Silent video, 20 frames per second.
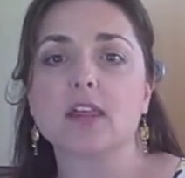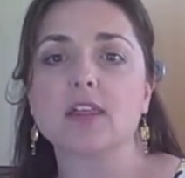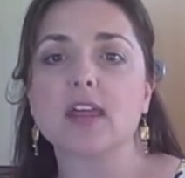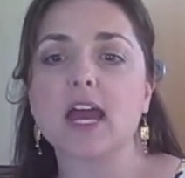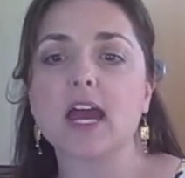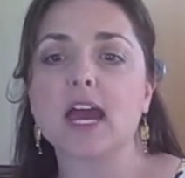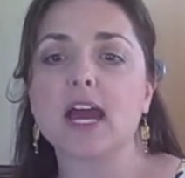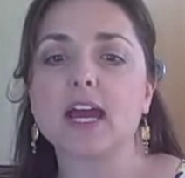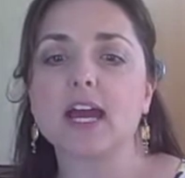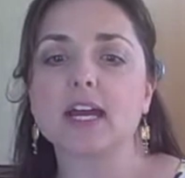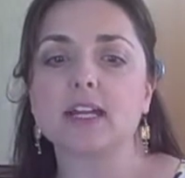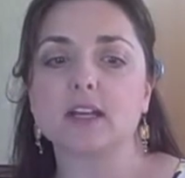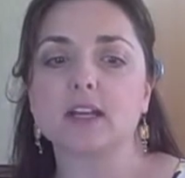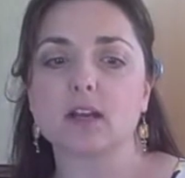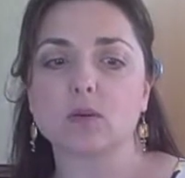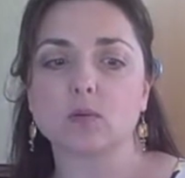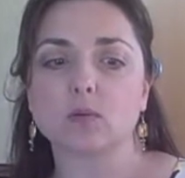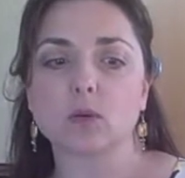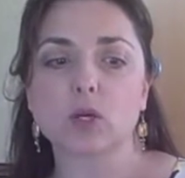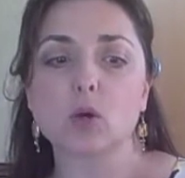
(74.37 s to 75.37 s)
that
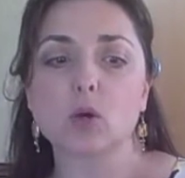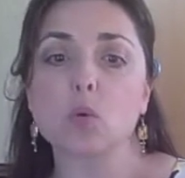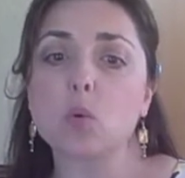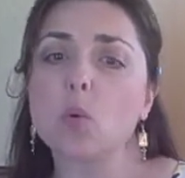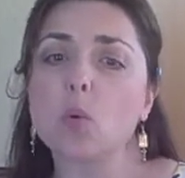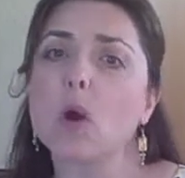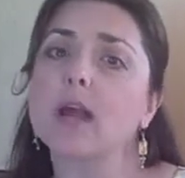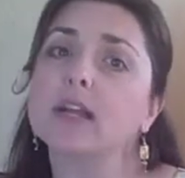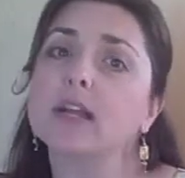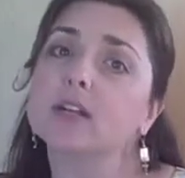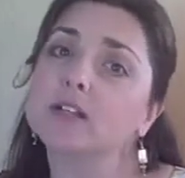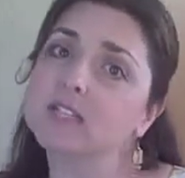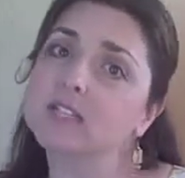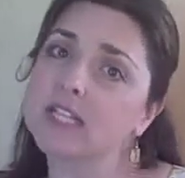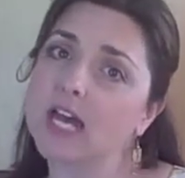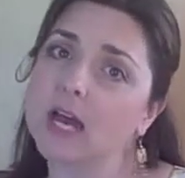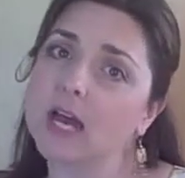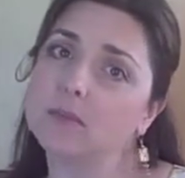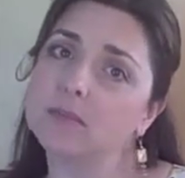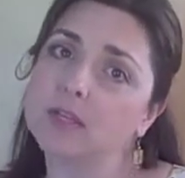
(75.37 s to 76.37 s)
requires
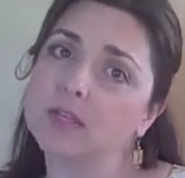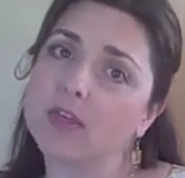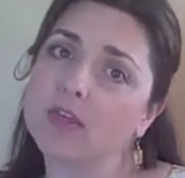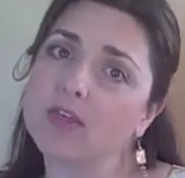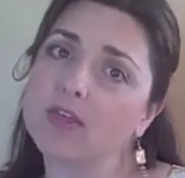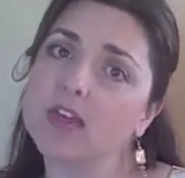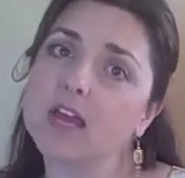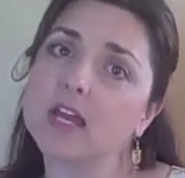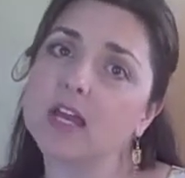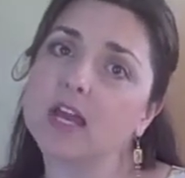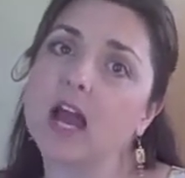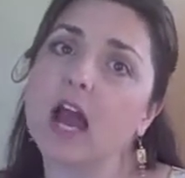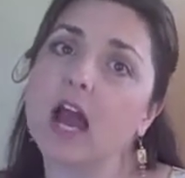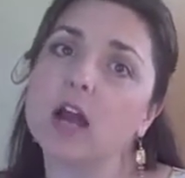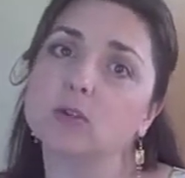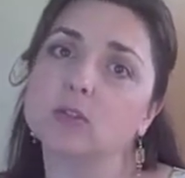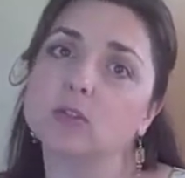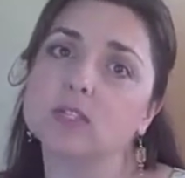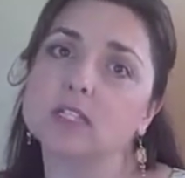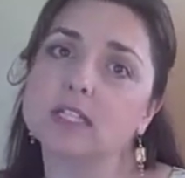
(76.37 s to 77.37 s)
them to think
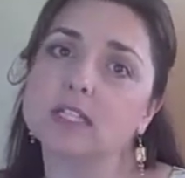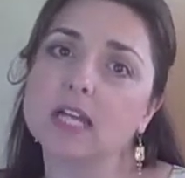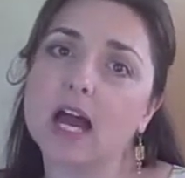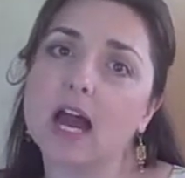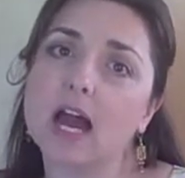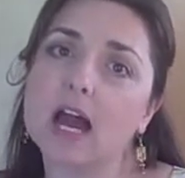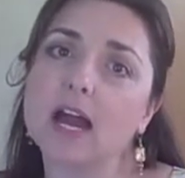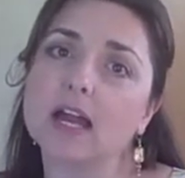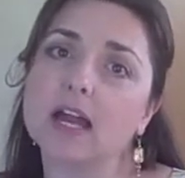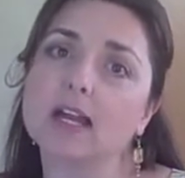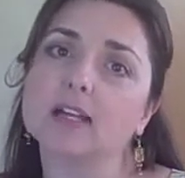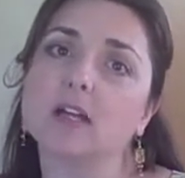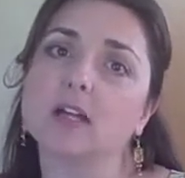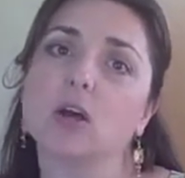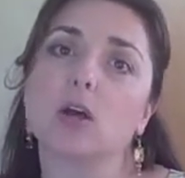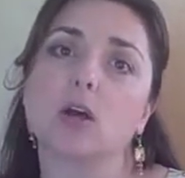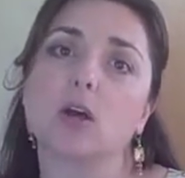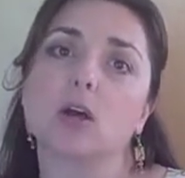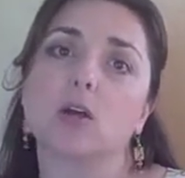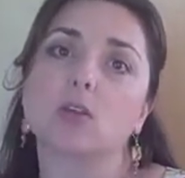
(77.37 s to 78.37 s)
outside
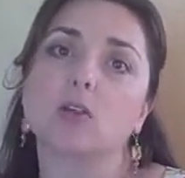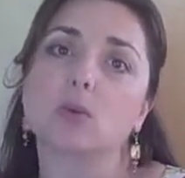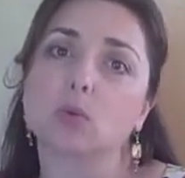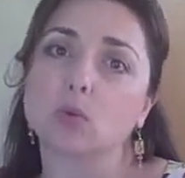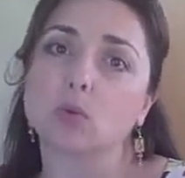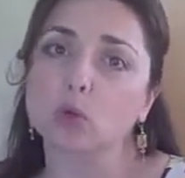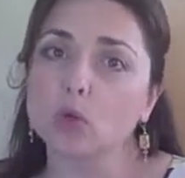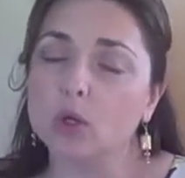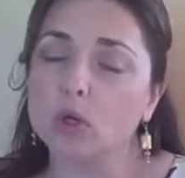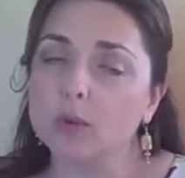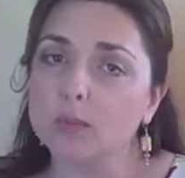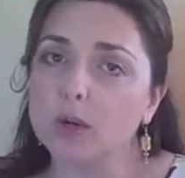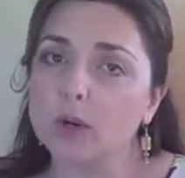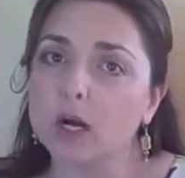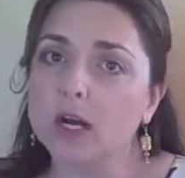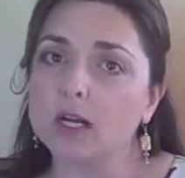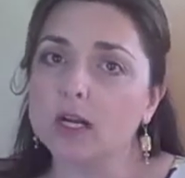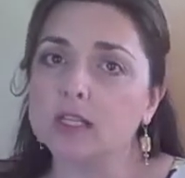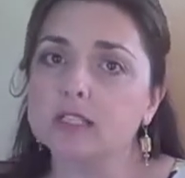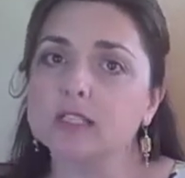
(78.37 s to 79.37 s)
the rule
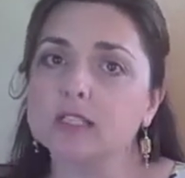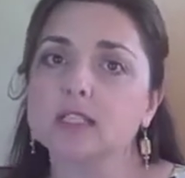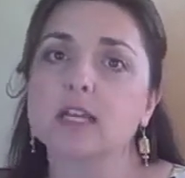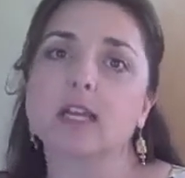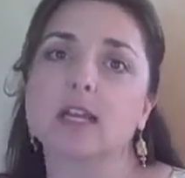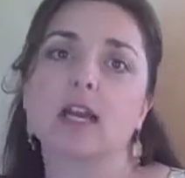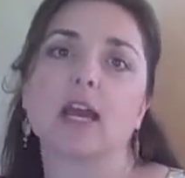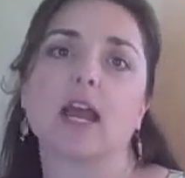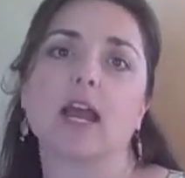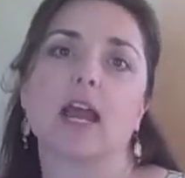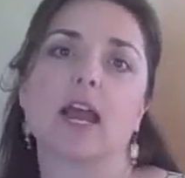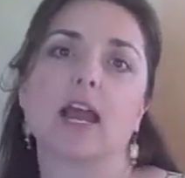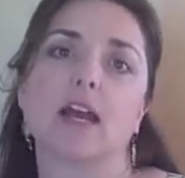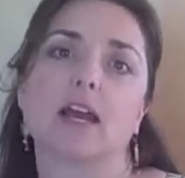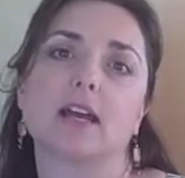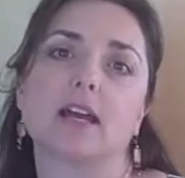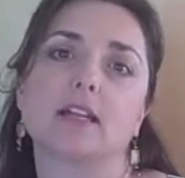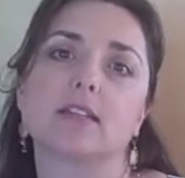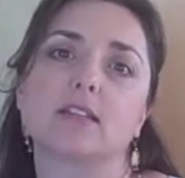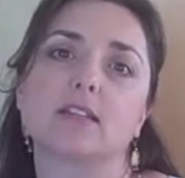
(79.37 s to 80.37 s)
books
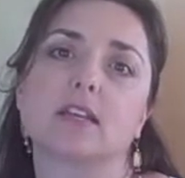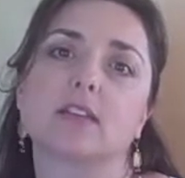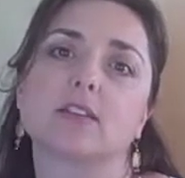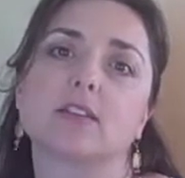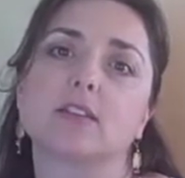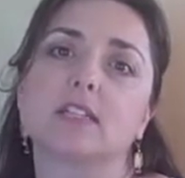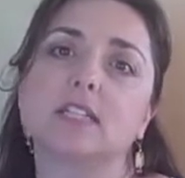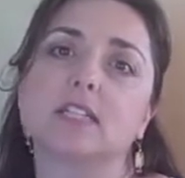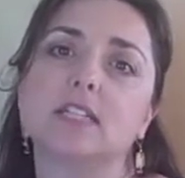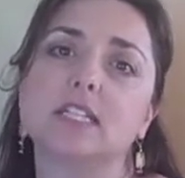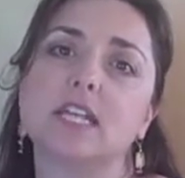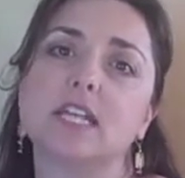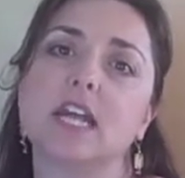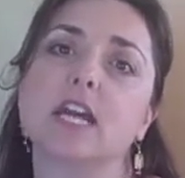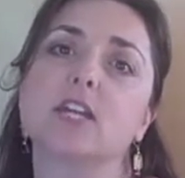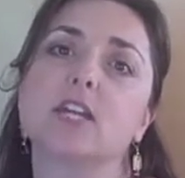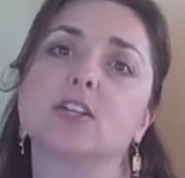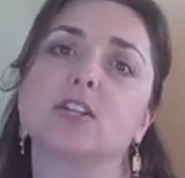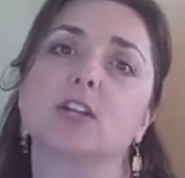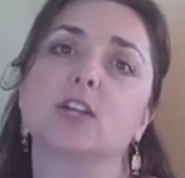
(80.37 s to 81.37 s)
and the
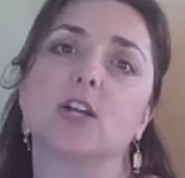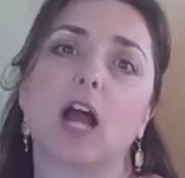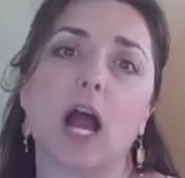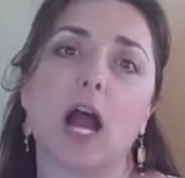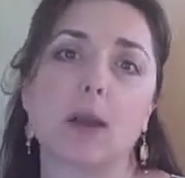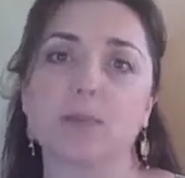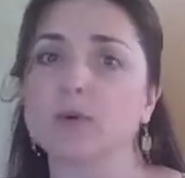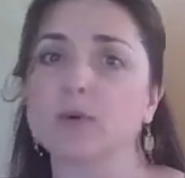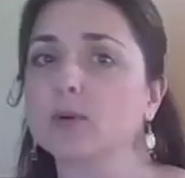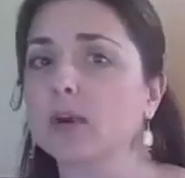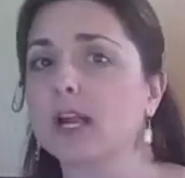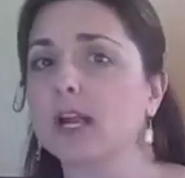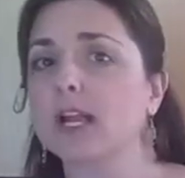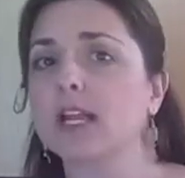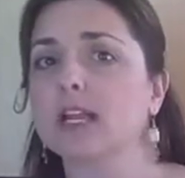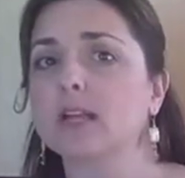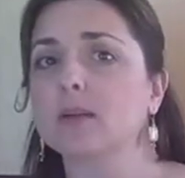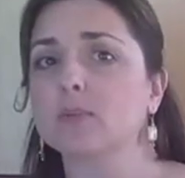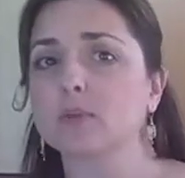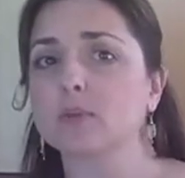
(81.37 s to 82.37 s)
standard
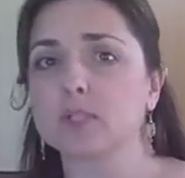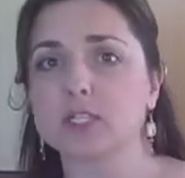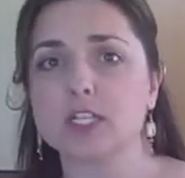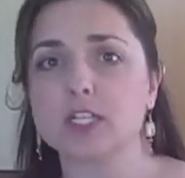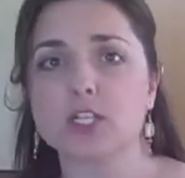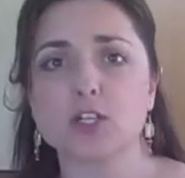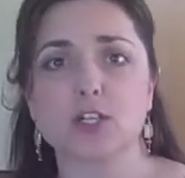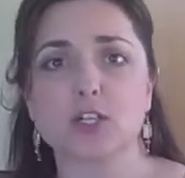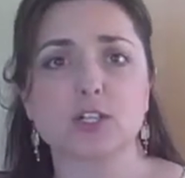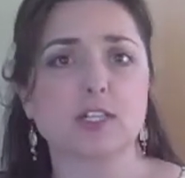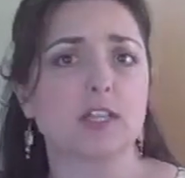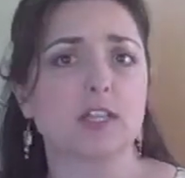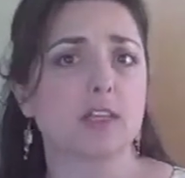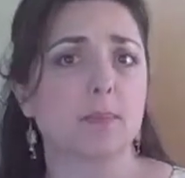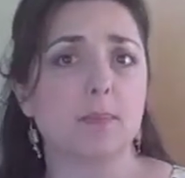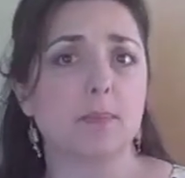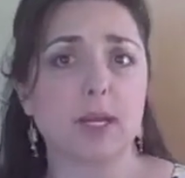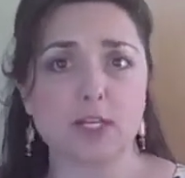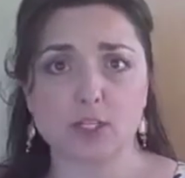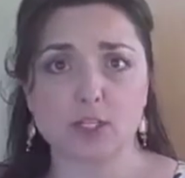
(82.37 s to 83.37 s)
operating procedures and
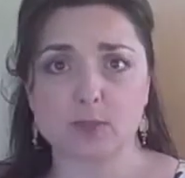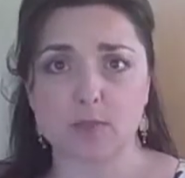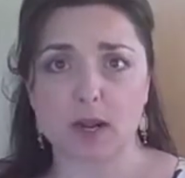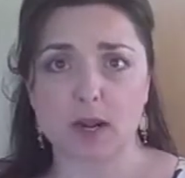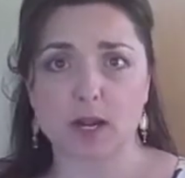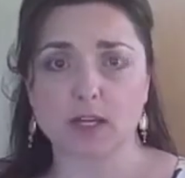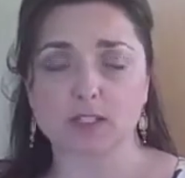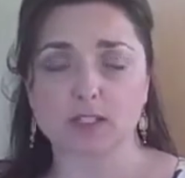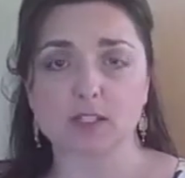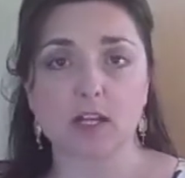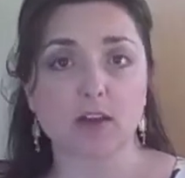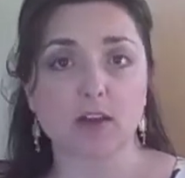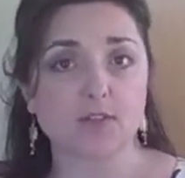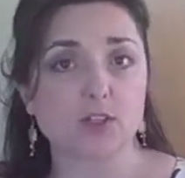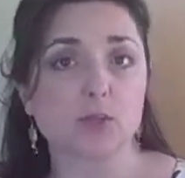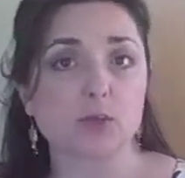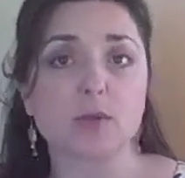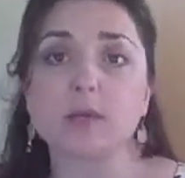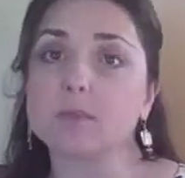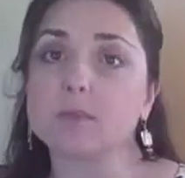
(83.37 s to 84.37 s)
the benchmarks of
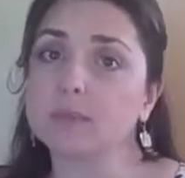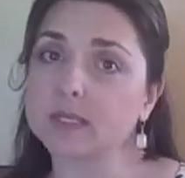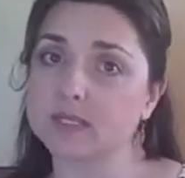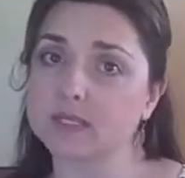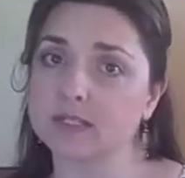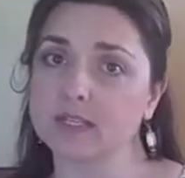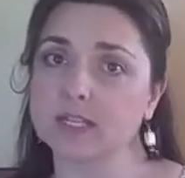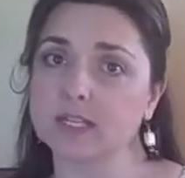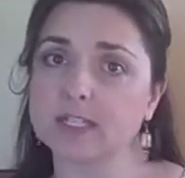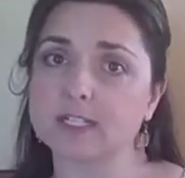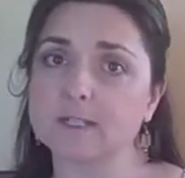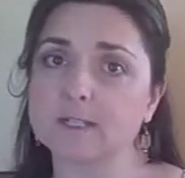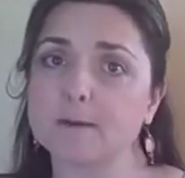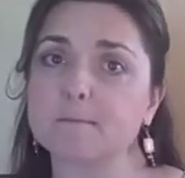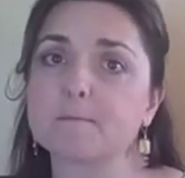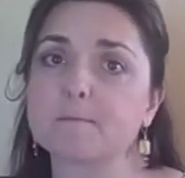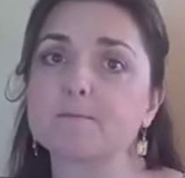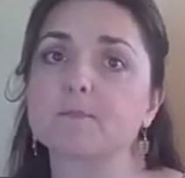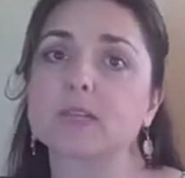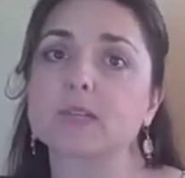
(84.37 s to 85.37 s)
doing business
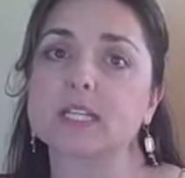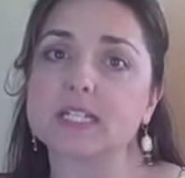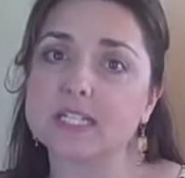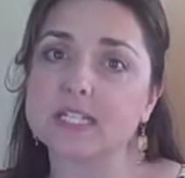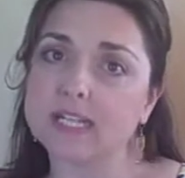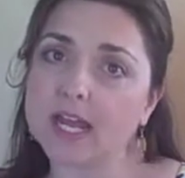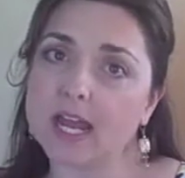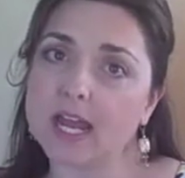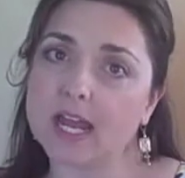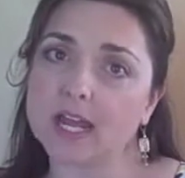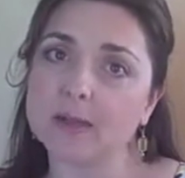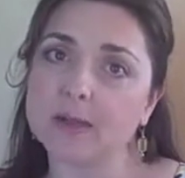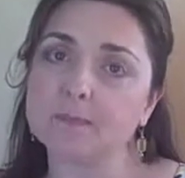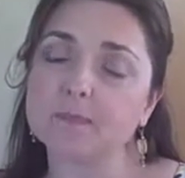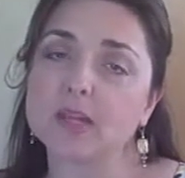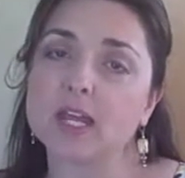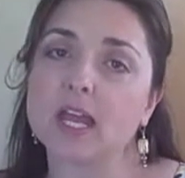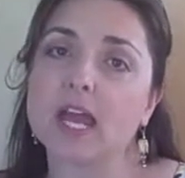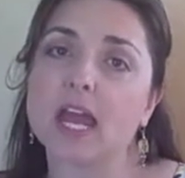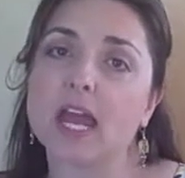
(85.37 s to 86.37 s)
today.
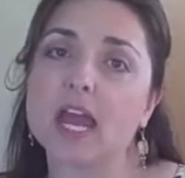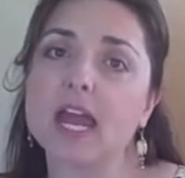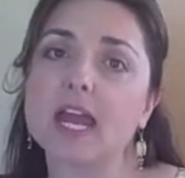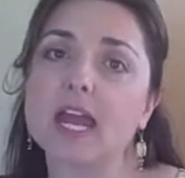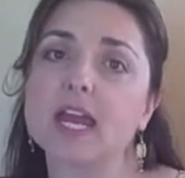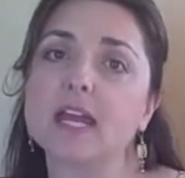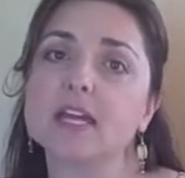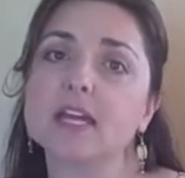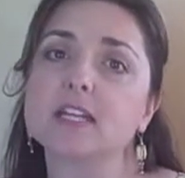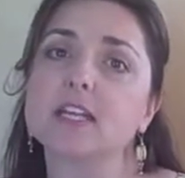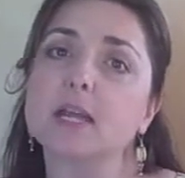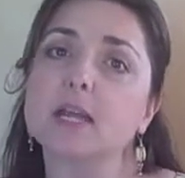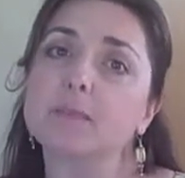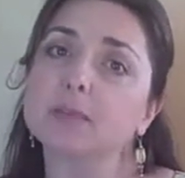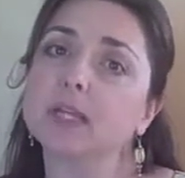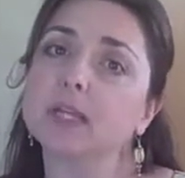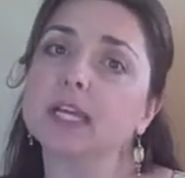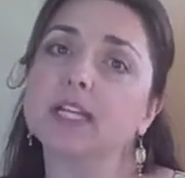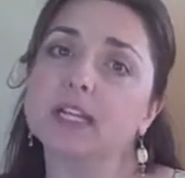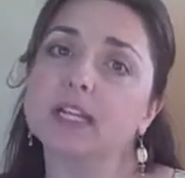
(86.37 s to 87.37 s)
And they
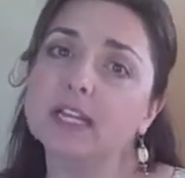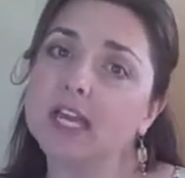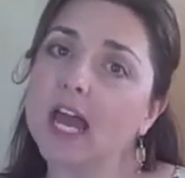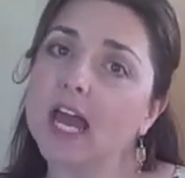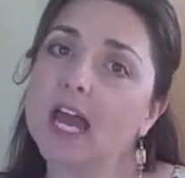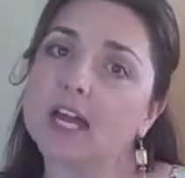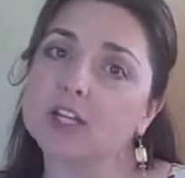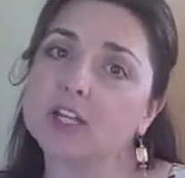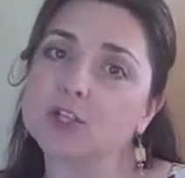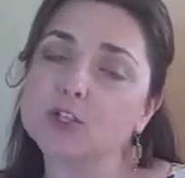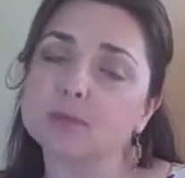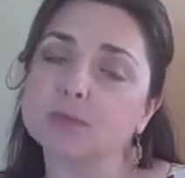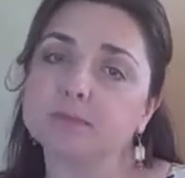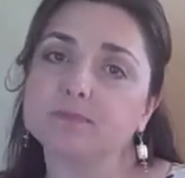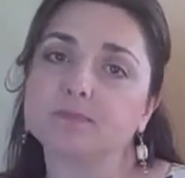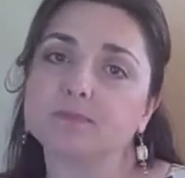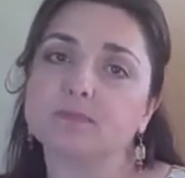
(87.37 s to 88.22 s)
play to the edge.